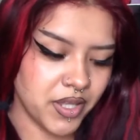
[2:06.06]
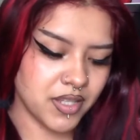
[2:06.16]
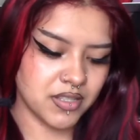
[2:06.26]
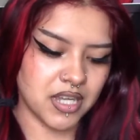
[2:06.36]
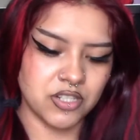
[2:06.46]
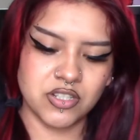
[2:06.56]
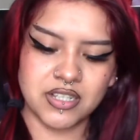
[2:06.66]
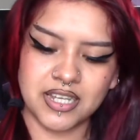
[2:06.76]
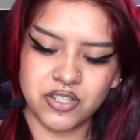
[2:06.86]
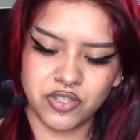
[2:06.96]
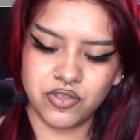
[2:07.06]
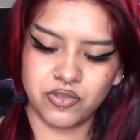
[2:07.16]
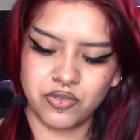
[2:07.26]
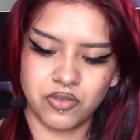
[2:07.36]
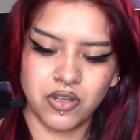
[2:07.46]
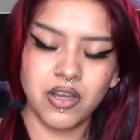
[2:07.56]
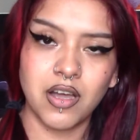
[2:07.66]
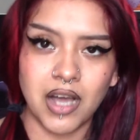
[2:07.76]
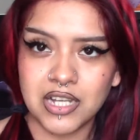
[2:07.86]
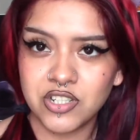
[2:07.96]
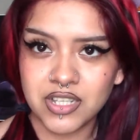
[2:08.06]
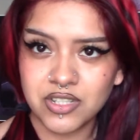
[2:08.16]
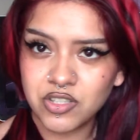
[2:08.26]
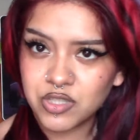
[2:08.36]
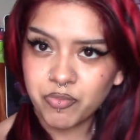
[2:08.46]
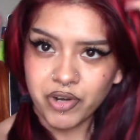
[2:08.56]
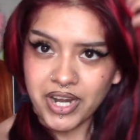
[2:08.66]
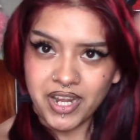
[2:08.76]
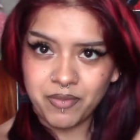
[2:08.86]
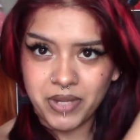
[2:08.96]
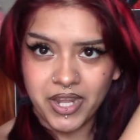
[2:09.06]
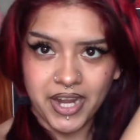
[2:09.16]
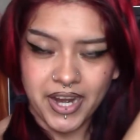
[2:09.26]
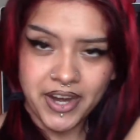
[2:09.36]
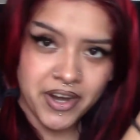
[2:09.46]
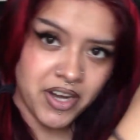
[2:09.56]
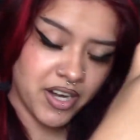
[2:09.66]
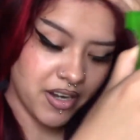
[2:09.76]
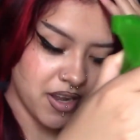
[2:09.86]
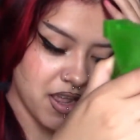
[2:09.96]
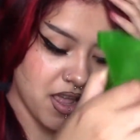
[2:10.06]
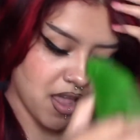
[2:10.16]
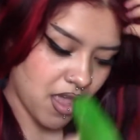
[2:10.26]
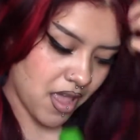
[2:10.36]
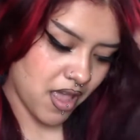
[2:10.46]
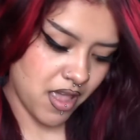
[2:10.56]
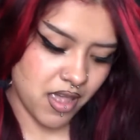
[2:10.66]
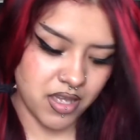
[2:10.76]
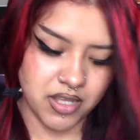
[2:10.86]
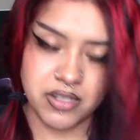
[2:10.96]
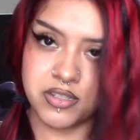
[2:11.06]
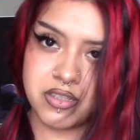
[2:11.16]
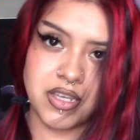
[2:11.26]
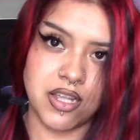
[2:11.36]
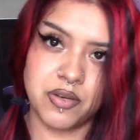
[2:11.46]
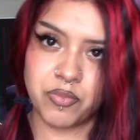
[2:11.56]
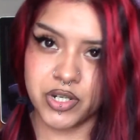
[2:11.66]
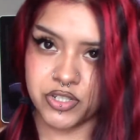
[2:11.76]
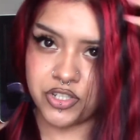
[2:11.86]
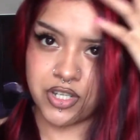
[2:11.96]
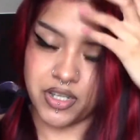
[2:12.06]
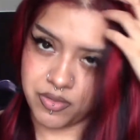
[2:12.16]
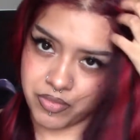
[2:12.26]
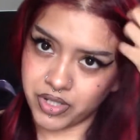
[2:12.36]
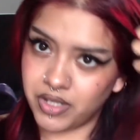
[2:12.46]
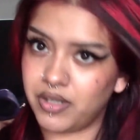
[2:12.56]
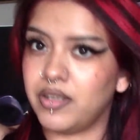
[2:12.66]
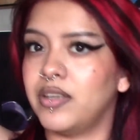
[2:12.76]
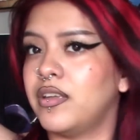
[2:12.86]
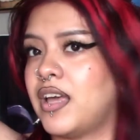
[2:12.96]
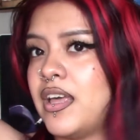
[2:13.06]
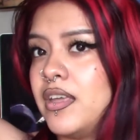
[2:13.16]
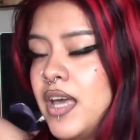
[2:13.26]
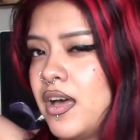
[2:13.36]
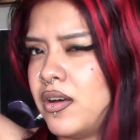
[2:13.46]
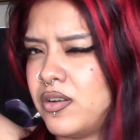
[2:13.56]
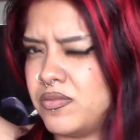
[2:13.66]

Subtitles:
is I just like to spray my hair and then brush it. But yeah.